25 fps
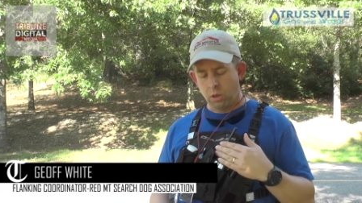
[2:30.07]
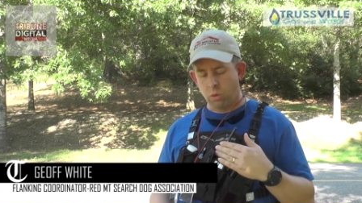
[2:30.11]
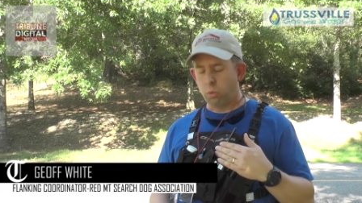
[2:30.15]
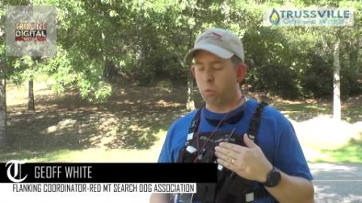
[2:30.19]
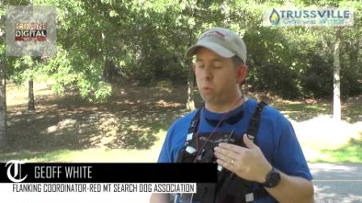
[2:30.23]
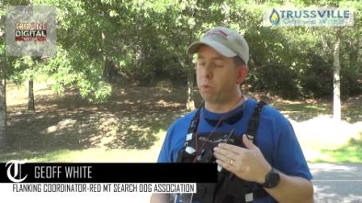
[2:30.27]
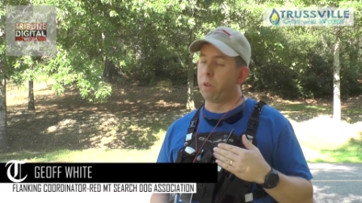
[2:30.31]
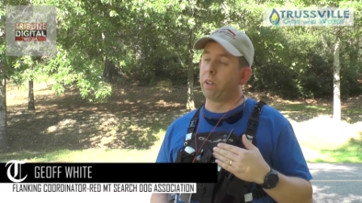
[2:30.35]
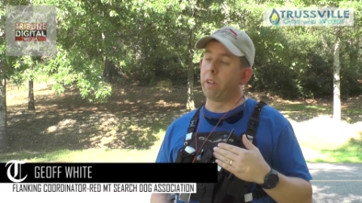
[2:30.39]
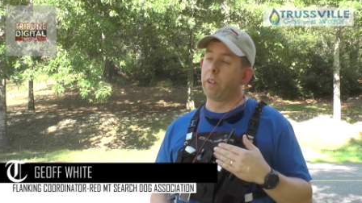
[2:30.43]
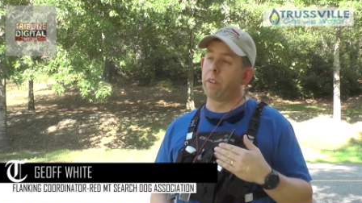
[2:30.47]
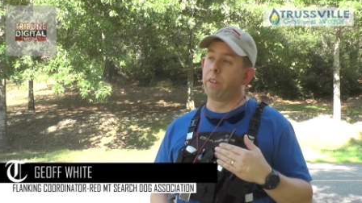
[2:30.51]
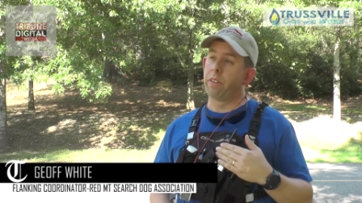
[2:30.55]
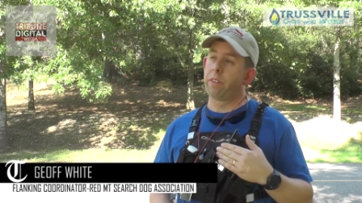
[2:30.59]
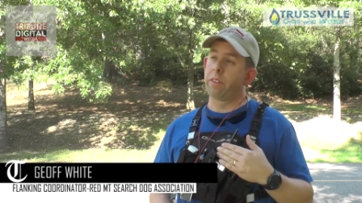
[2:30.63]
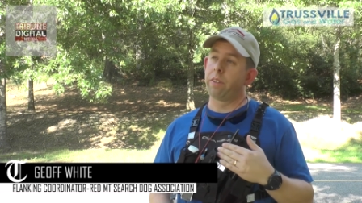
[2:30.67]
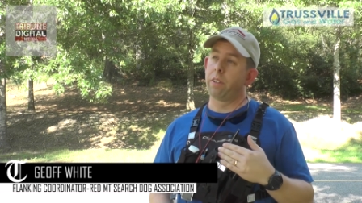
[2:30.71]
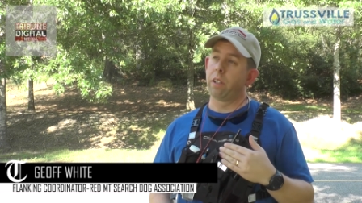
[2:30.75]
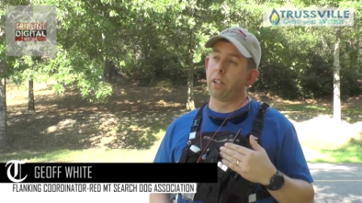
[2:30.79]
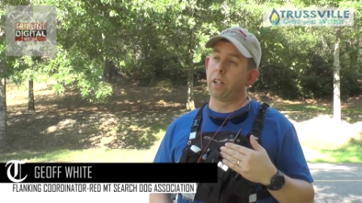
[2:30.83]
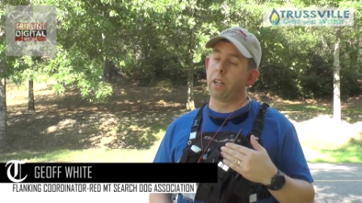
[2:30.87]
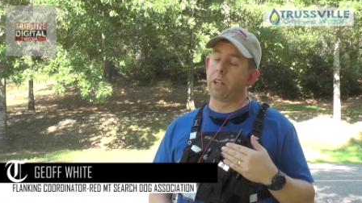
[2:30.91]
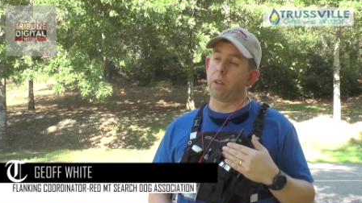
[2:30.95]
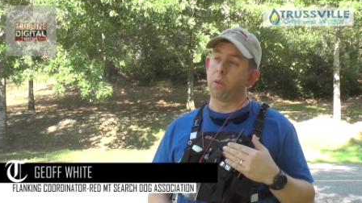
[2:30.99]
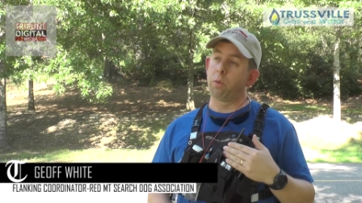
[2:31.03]
With
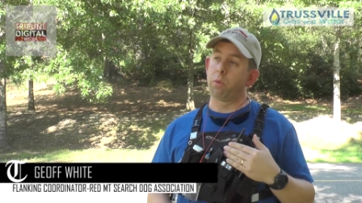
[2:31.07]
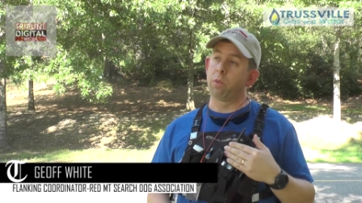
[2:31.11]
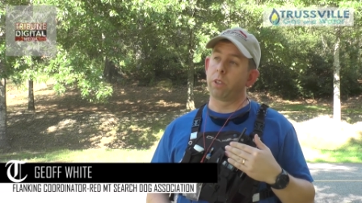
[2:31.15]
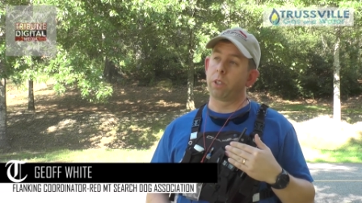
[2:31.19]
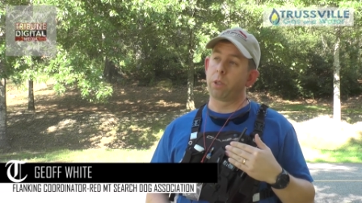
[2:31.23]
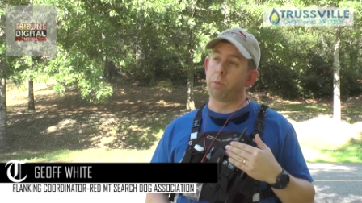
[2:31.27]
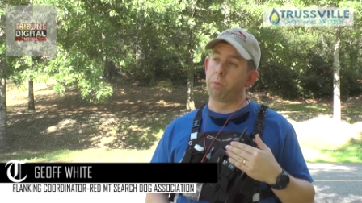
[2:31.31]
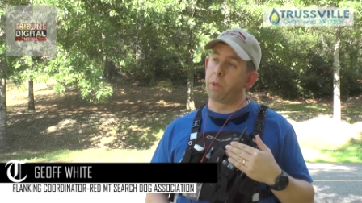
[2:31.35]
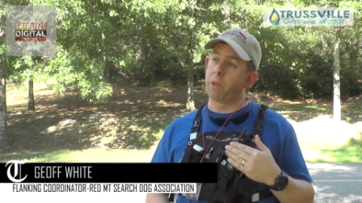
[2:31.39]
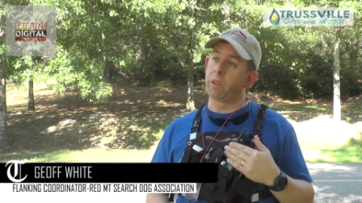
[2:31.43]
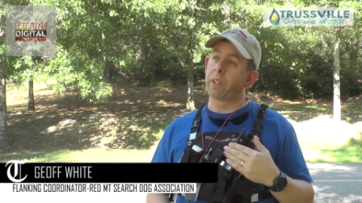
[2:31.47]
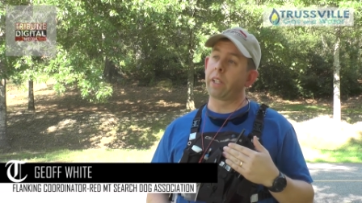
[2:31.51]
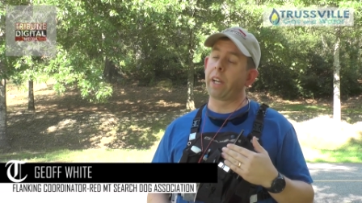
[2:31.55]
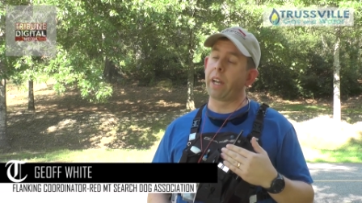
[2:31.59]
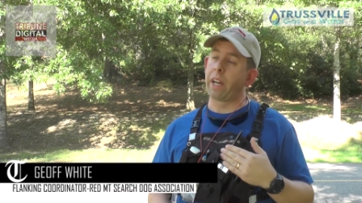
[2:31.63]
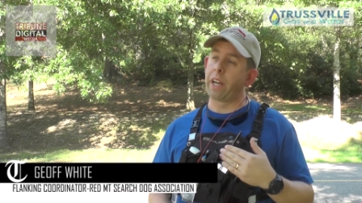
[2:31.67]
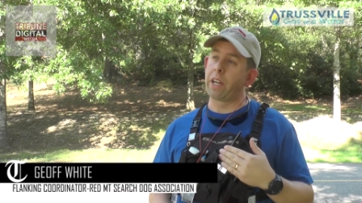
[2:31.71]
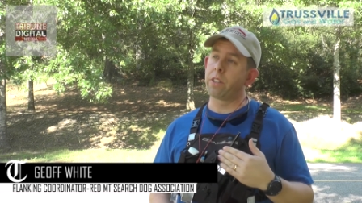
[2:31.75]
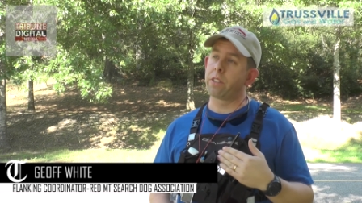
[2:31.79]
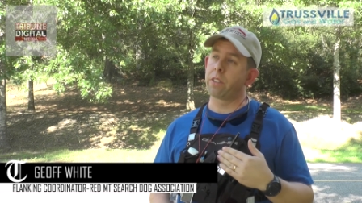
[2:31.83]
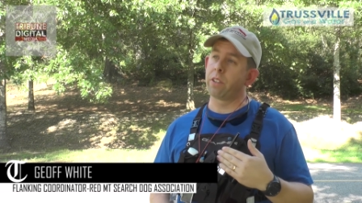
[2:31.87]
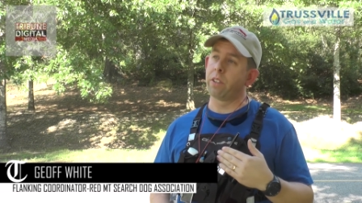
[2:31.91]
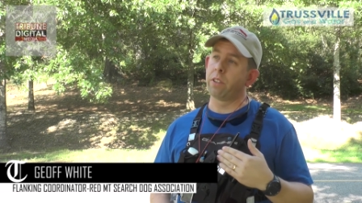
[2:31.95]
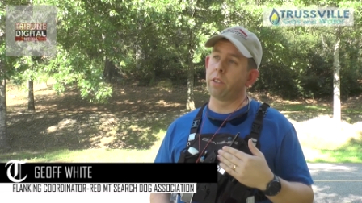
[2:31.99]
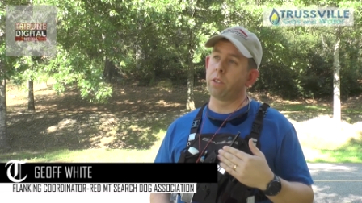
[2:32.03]
uh,
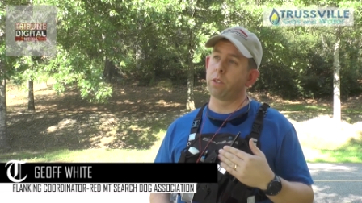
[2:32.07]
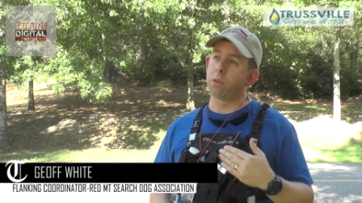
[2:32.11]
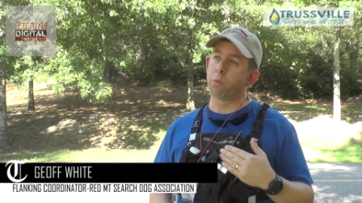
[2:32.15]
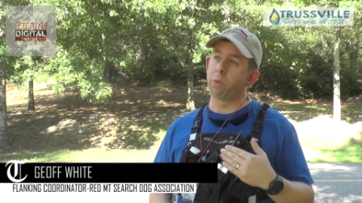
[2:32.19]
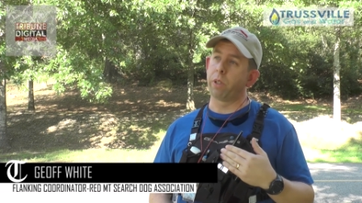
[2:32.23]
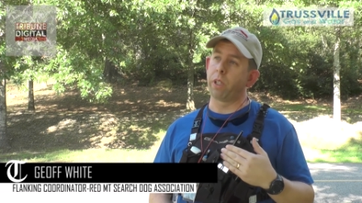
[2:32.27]
communications,